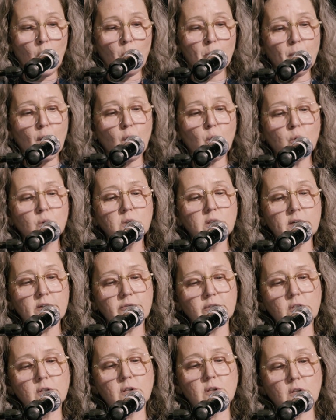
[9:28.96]
but who
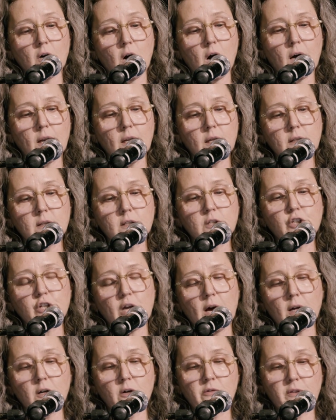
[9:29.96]
lived and thought in the
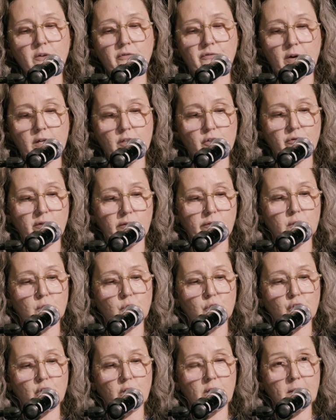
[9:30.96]
shadow of the French
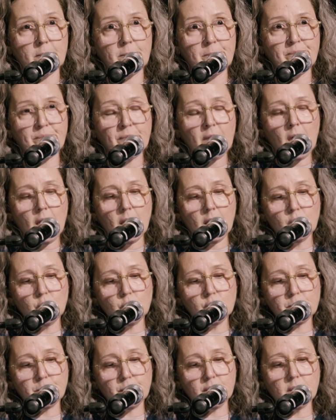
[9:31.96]
Revolution, and
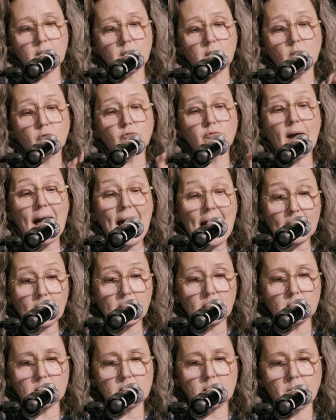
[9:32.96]
whose political
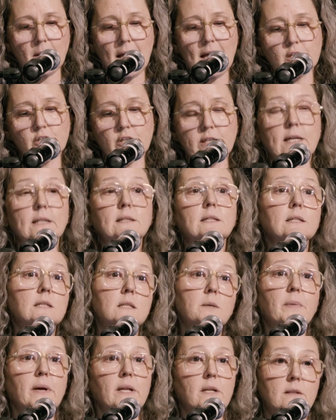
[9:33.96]
radicalism actually
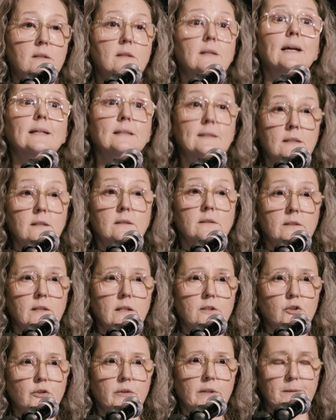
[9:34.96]
anticipated the 19th
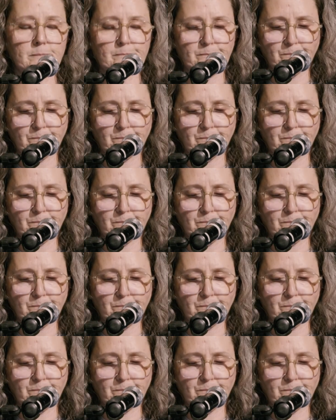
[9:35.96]
century.